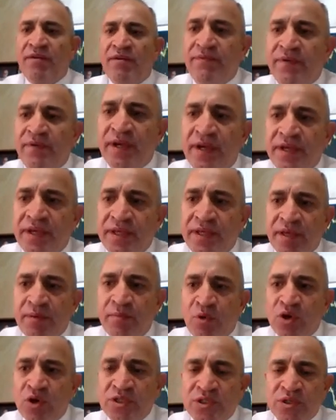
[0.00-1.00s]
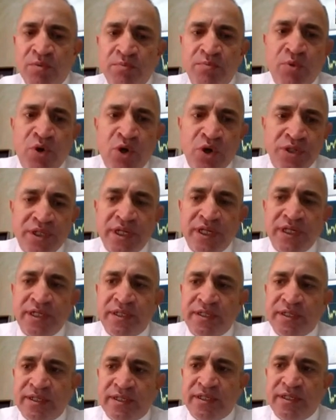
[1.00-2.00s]
We have the most
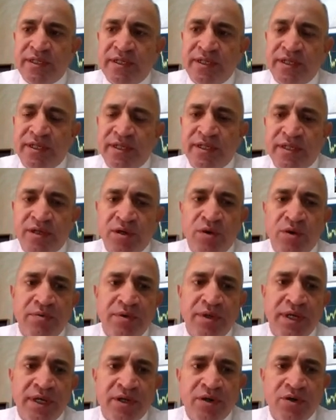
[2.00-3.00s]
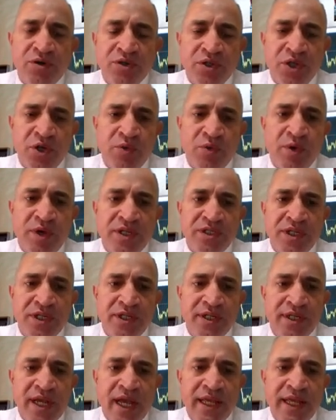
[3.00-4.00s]
important
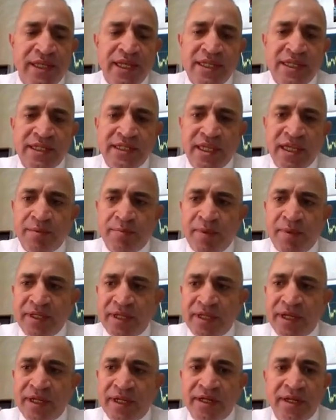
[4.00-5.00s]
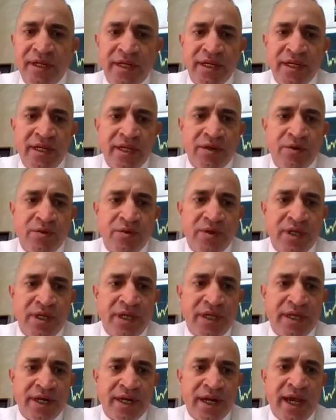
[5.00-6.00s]
continuation candlestick pattern,
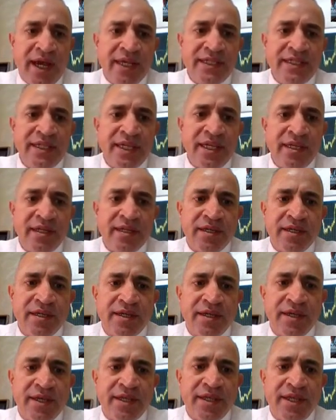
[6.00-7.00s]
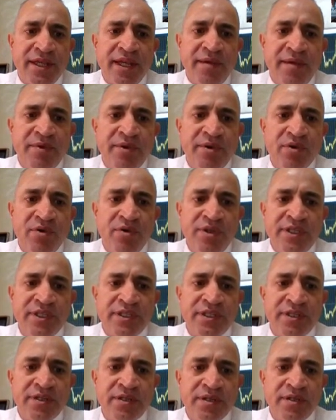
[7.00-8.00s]
rising 3
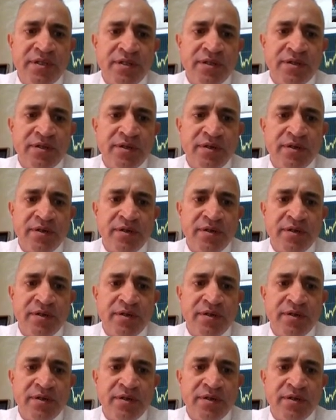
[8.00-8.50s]
methods,